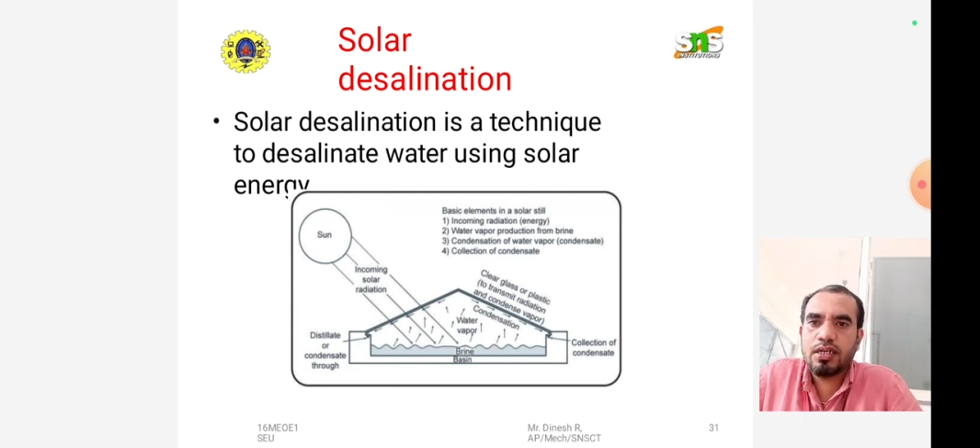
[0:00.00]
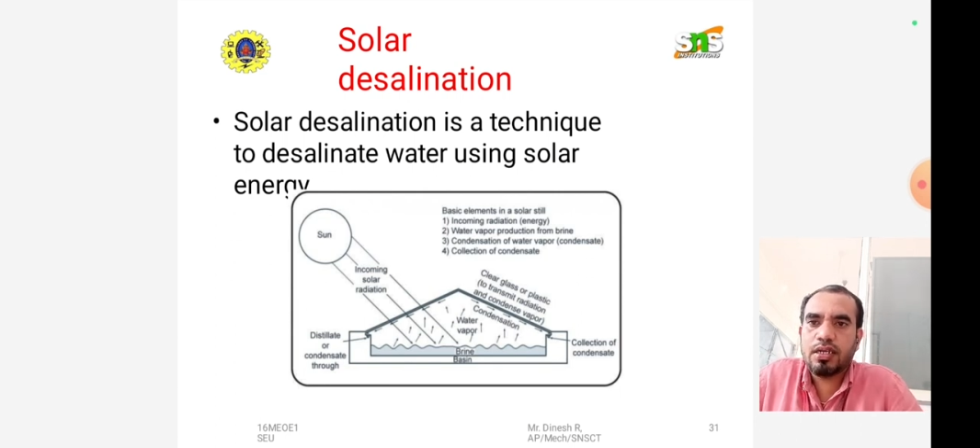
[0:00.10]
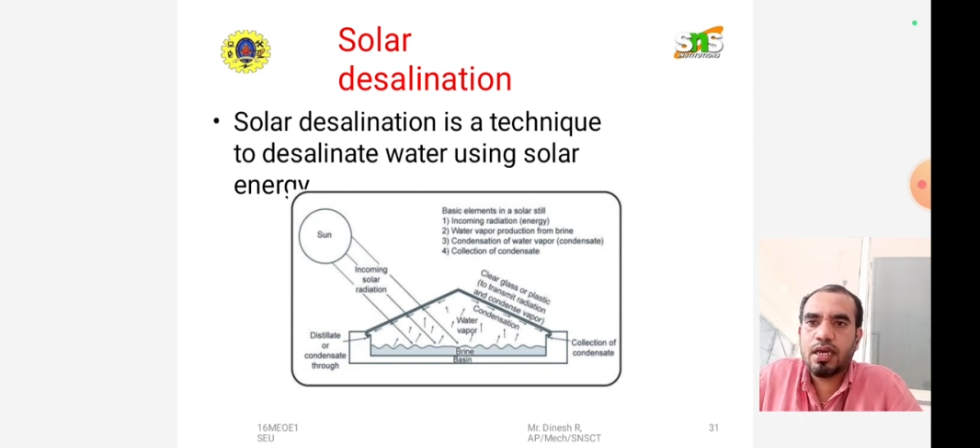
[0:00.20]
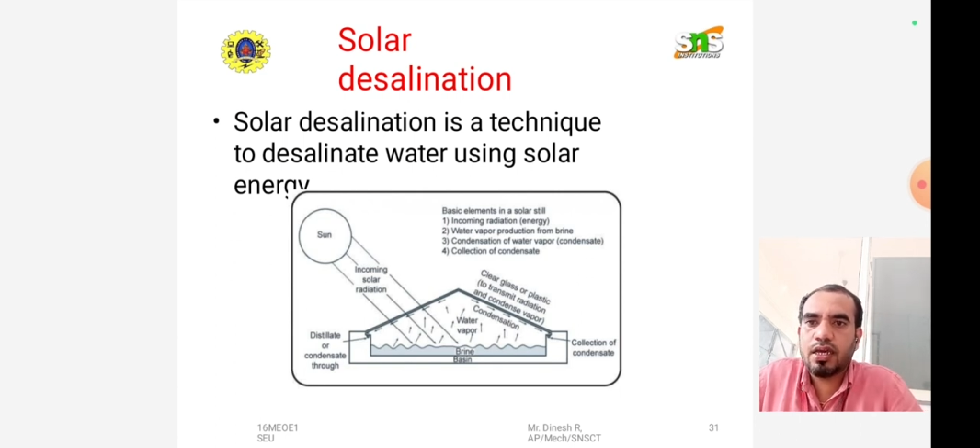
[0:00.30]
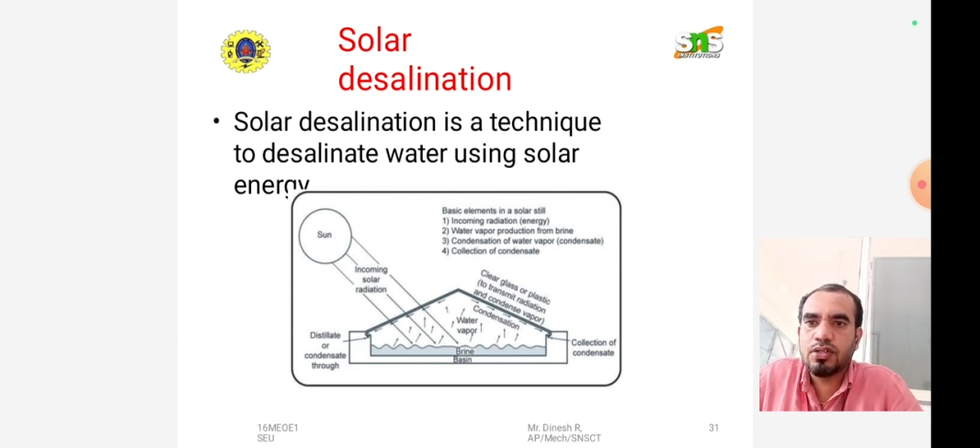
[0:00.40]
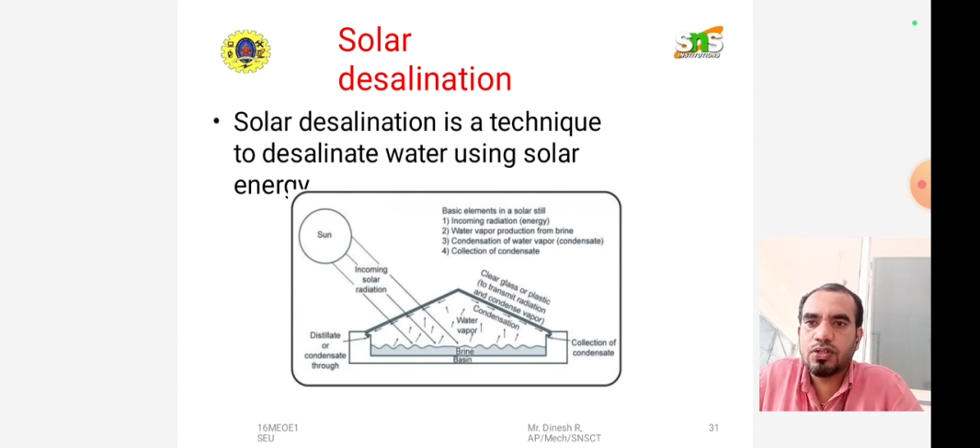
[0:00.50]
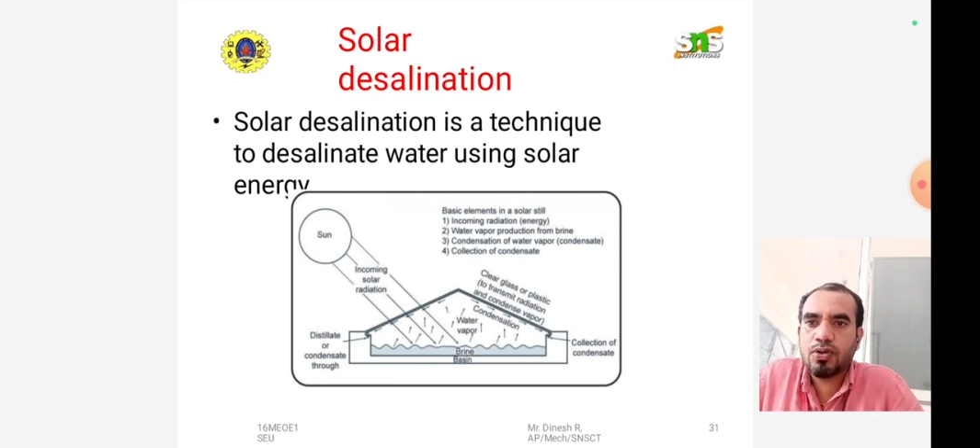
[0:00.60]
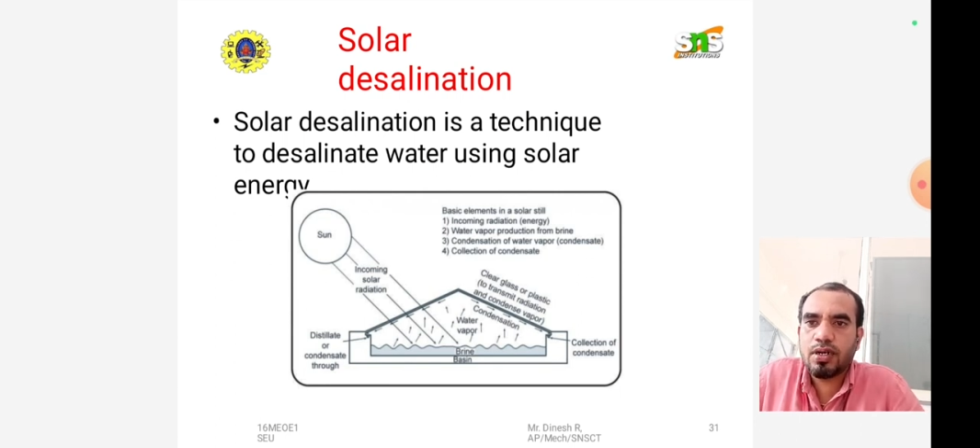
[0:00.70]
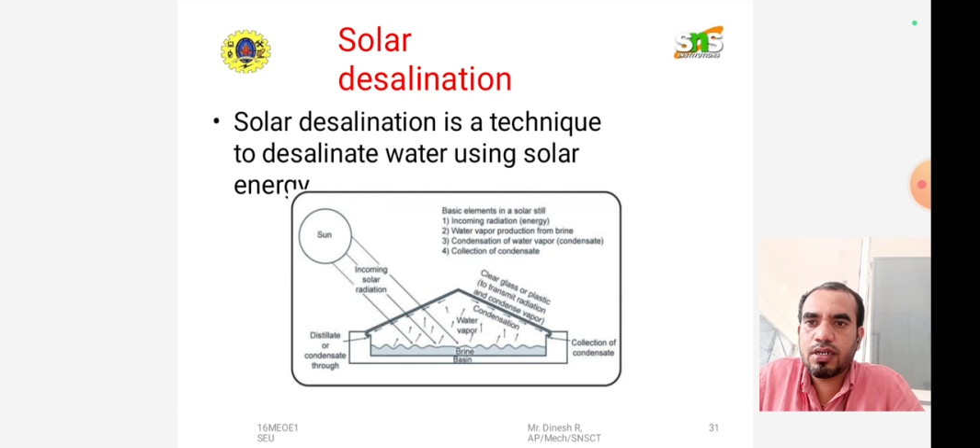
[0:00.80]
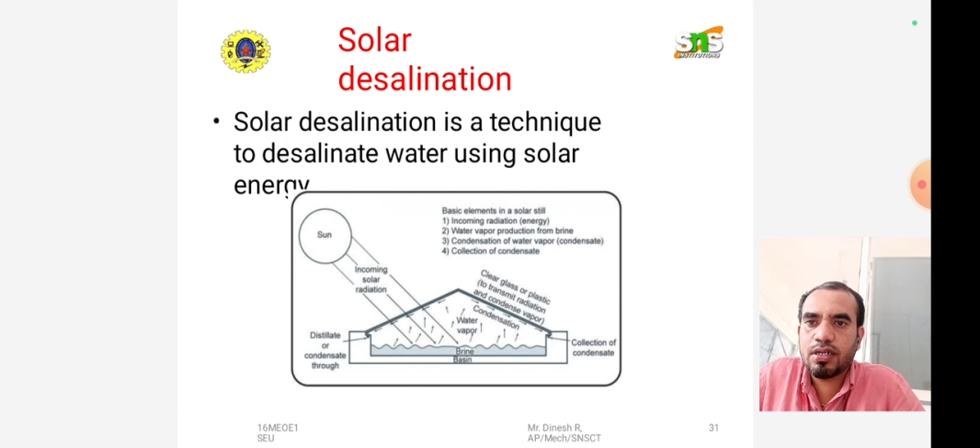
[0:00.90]
a
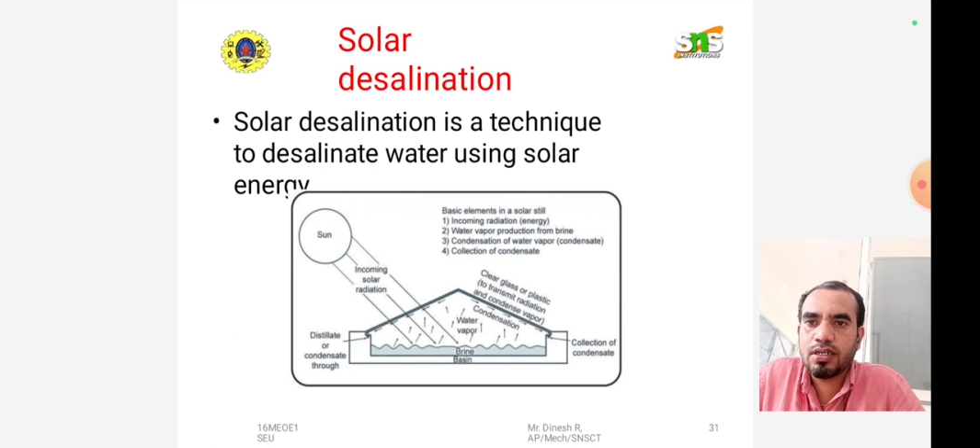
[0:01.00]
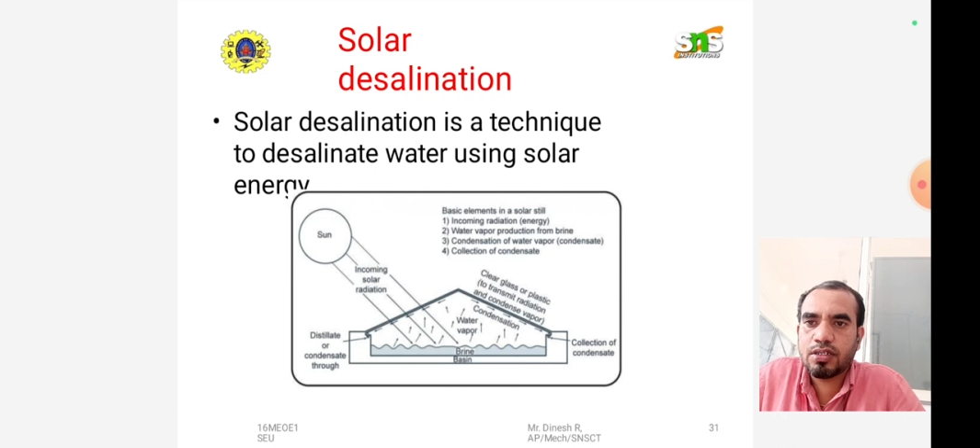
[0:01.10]
insulator is